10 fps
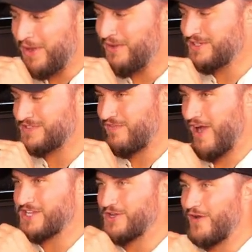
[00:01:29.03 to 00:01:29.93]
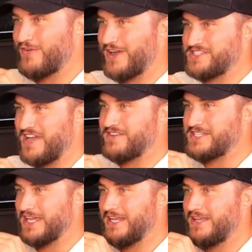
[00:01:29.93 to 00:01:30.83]
he was fresh over at
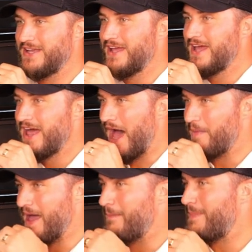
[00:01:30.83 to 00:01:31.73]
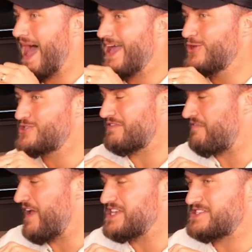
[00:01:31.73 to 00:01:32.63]
17. That bat used to
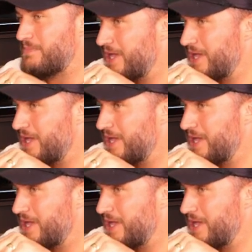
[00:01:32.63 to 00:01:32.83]
face